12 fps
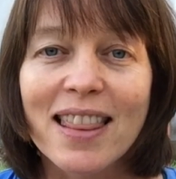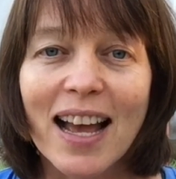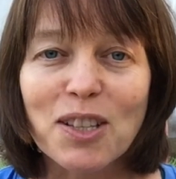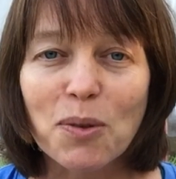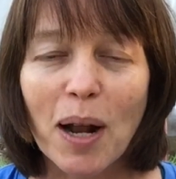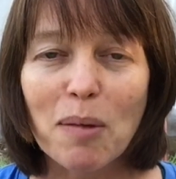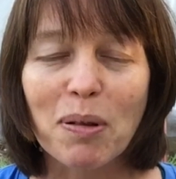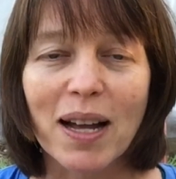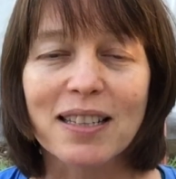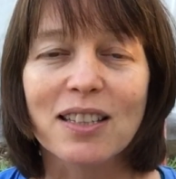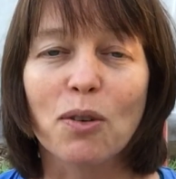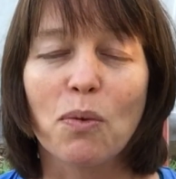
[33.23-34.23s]
That's when I
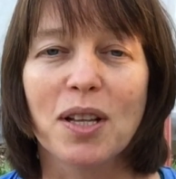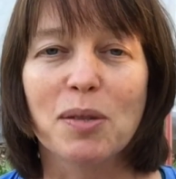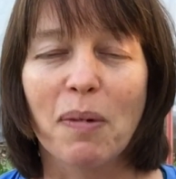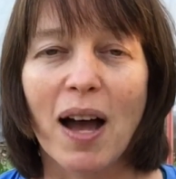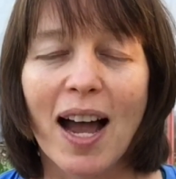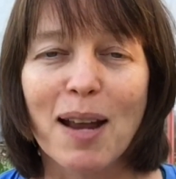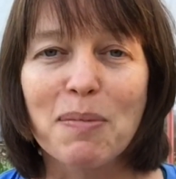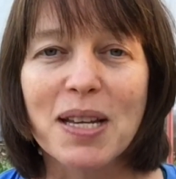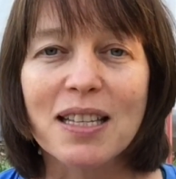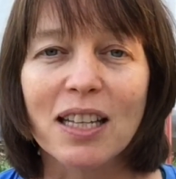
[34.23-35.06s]
planted the ones behind me.